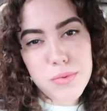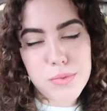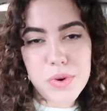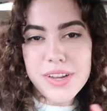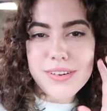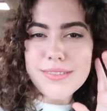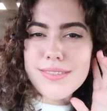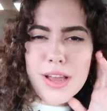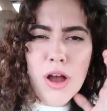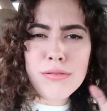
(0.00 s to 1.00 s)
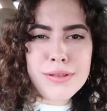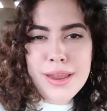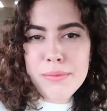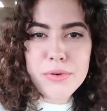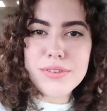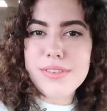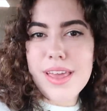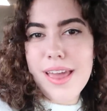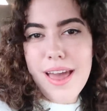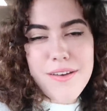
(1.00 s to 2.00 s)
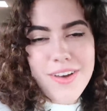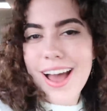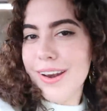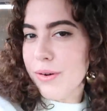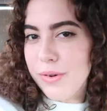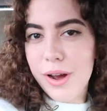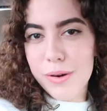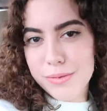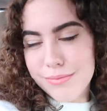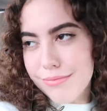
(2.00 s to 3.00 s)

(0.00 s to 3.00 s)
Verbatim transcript: what holiday books they have. I don't know.